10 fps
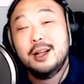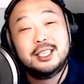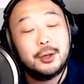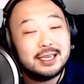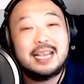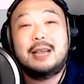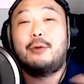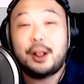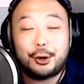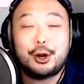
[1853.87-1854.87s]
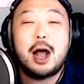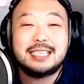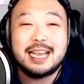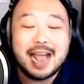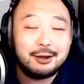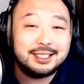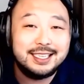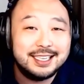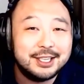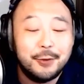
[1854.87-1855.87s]
so we can get regular content out to
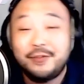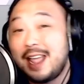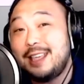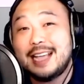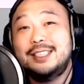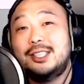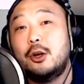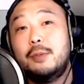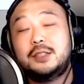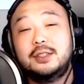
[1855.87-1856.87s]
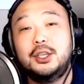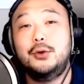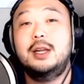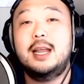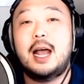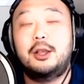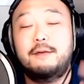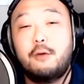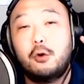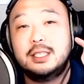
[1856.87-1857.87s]
you. So thank you again so much for tuning in. I look
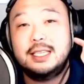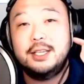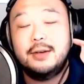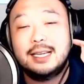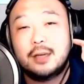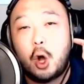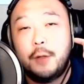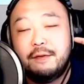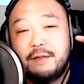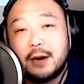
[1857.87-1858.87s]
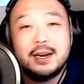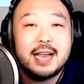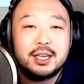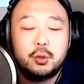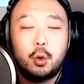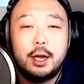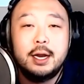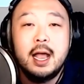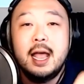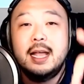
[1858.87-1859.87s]
forward to seeing you guys on the very next one.
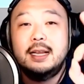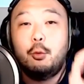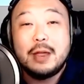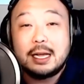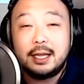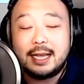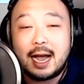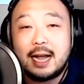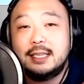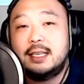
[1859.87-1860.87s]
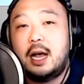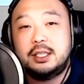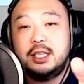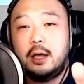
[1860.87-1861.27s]
Weekly, guys. I'll see you